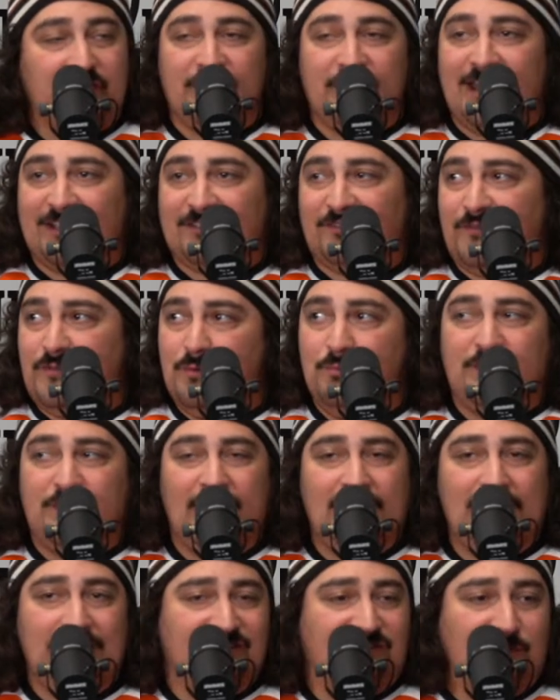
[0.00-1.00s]
few
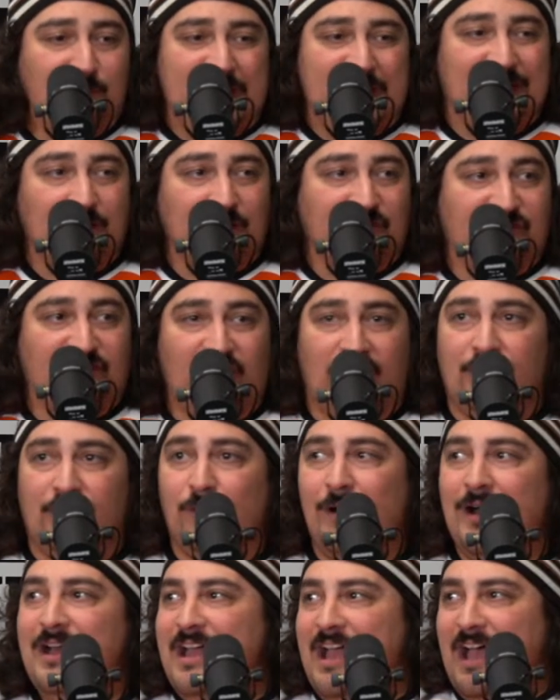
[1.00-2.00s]
days, week or
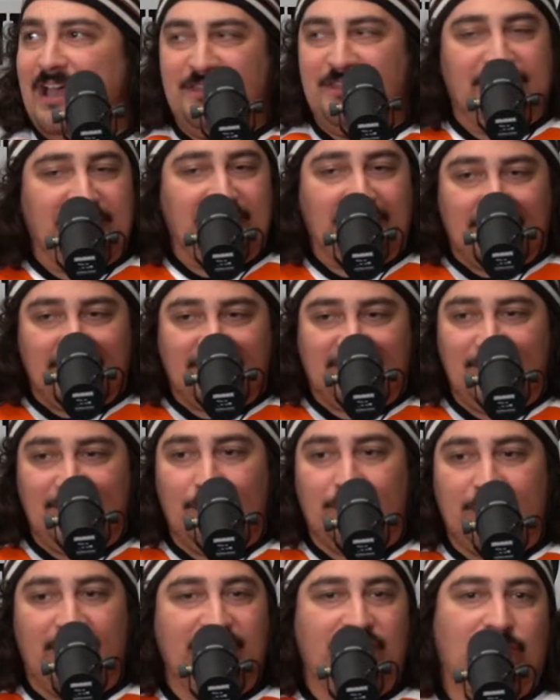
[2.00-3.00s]
so, and then the Disney
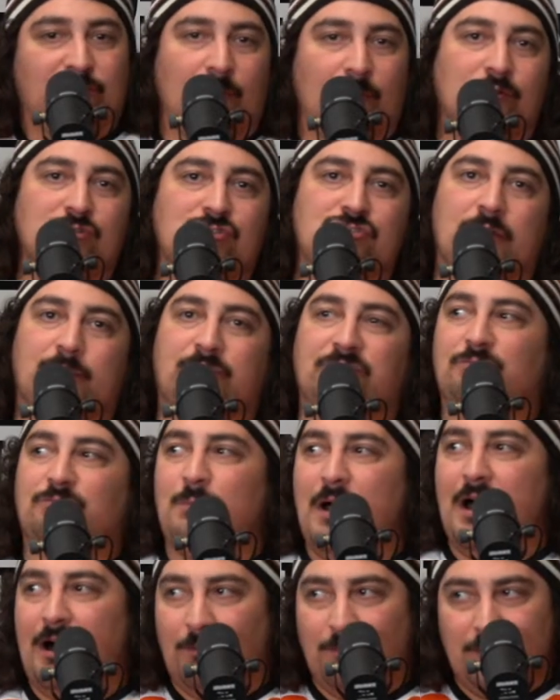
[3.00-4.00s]
on Ice road trip as
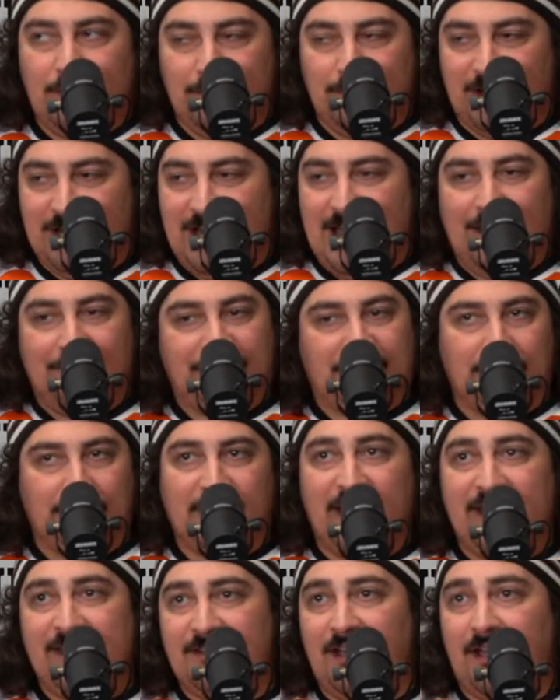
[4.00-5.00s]
well, when we're going to have some
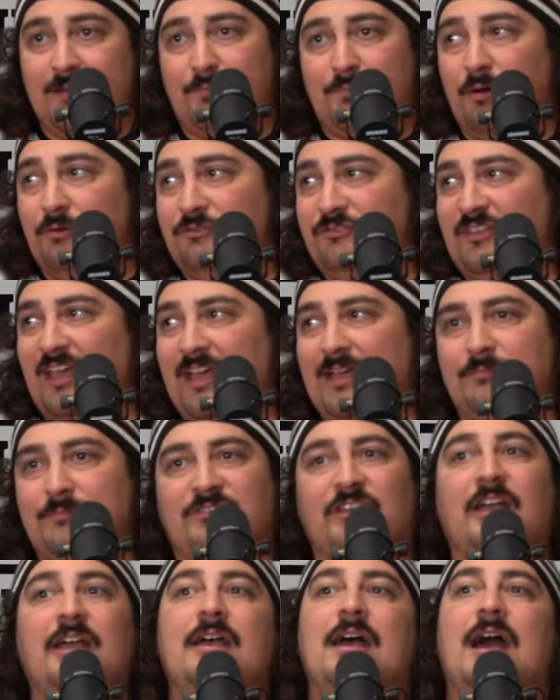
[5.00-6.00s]
late night post games.
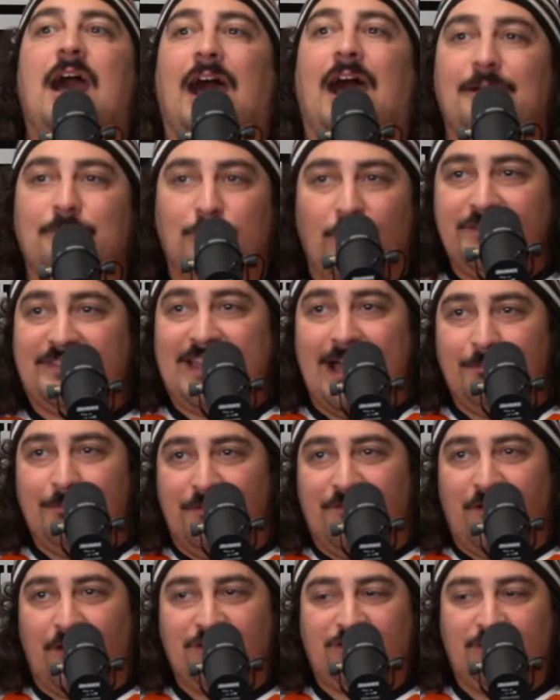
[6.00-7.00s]
I want that
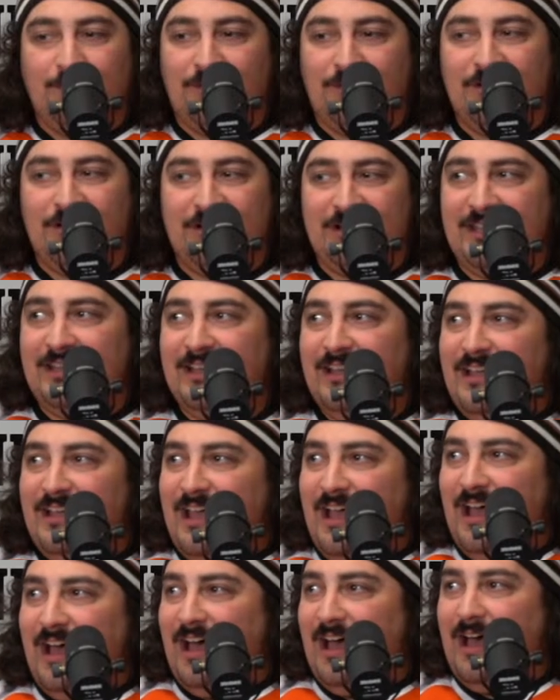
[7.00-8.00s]
reversible hoodie.
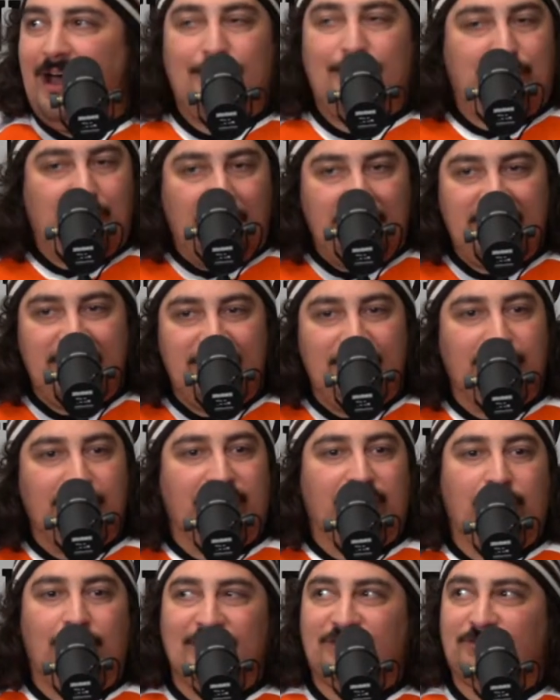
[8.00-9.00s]
I'm putting in the
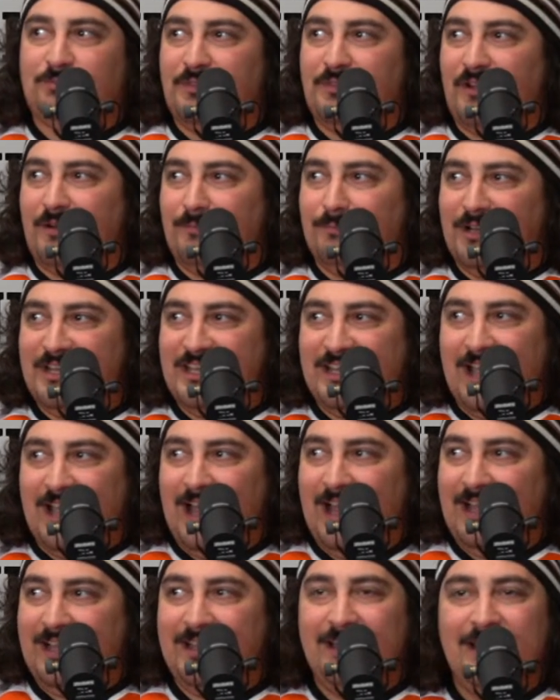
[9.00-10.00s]
request with our money
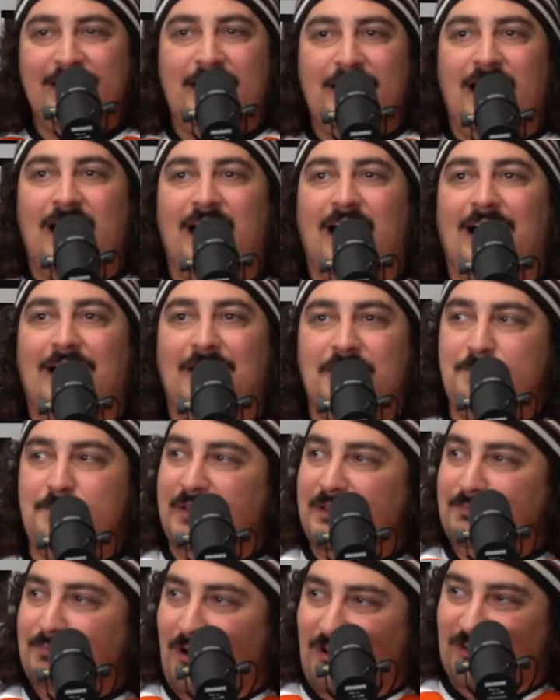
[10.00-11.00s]
guy, the
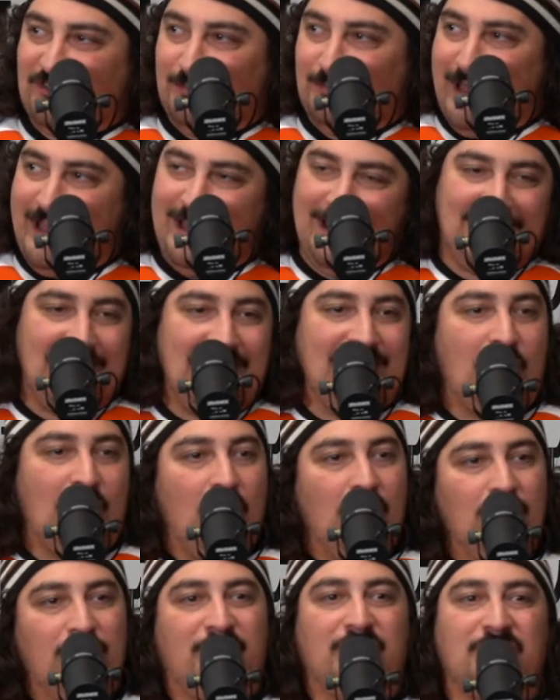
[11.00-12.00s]
big boss man, and
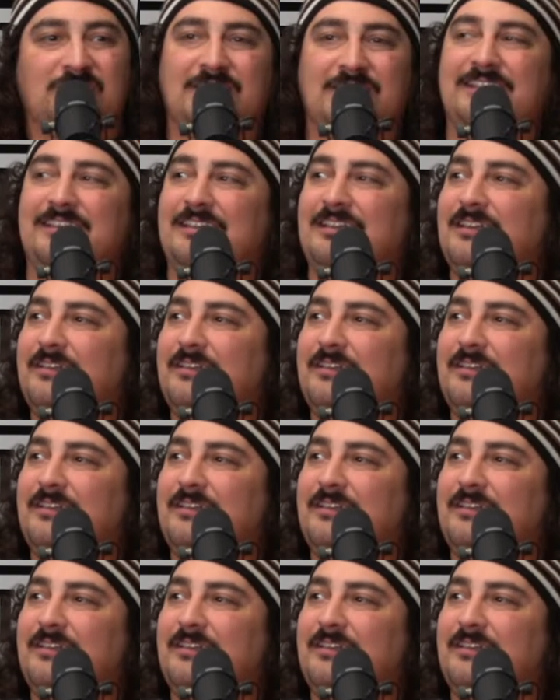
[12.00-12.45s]
hopefully